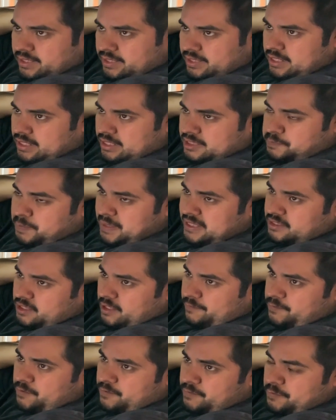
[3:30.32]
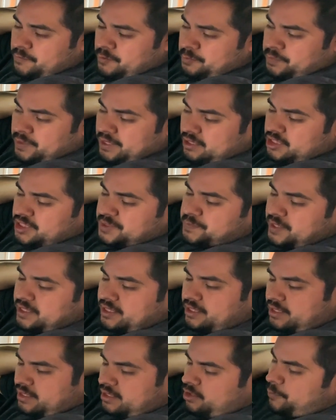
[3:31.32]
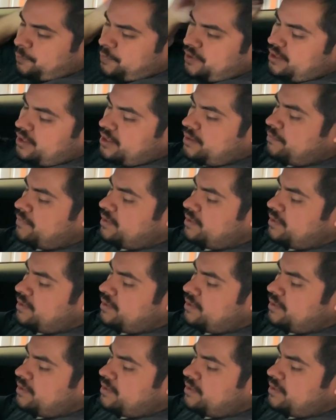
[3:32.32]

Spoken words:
Right, it's based off of impeller speed and RPM.